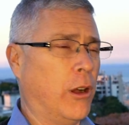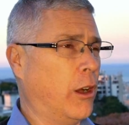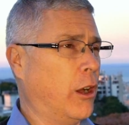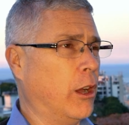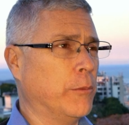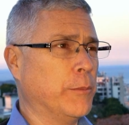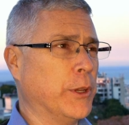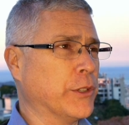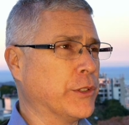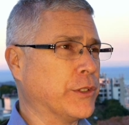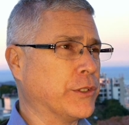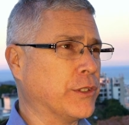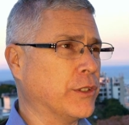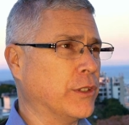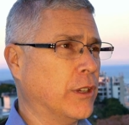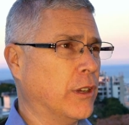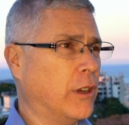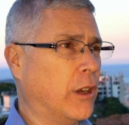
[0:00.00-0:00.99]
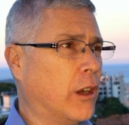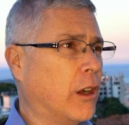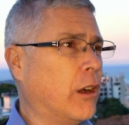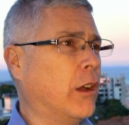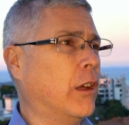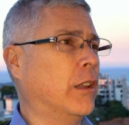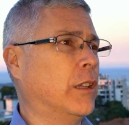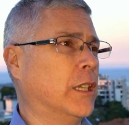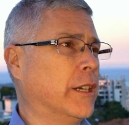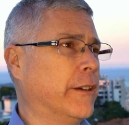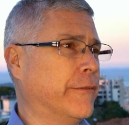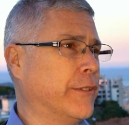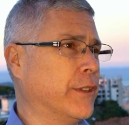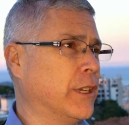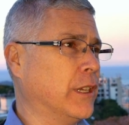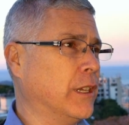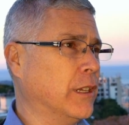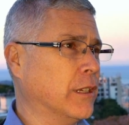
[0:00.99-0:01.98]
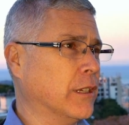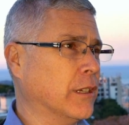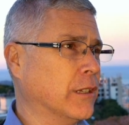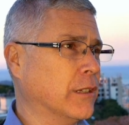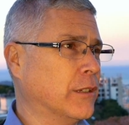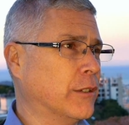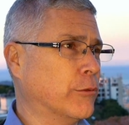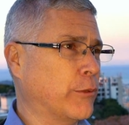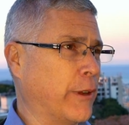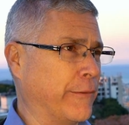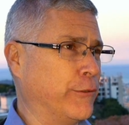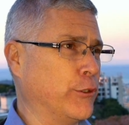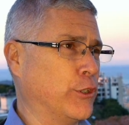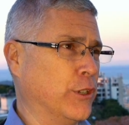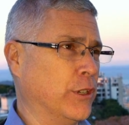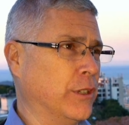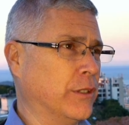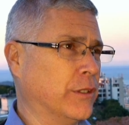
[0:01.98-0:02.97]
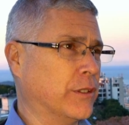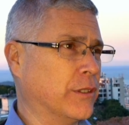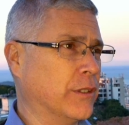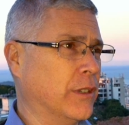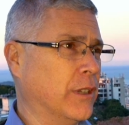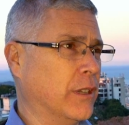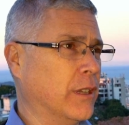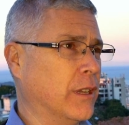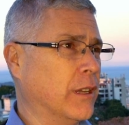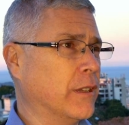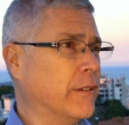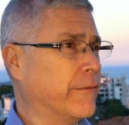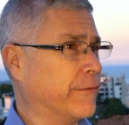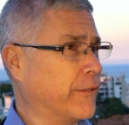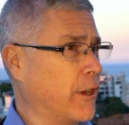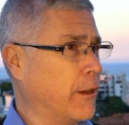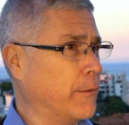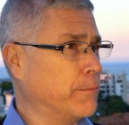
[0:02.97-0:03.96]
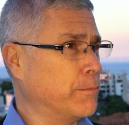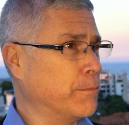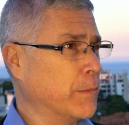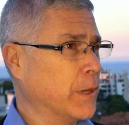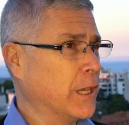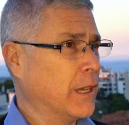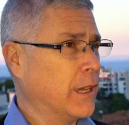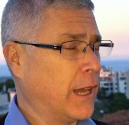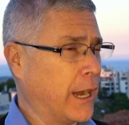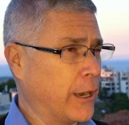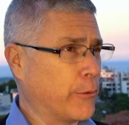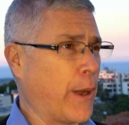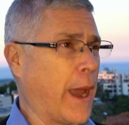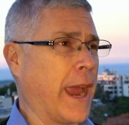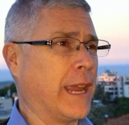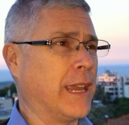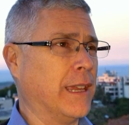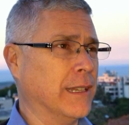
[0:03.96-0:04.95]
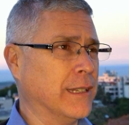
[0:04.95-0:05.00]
Almost all of the refugees from Iraq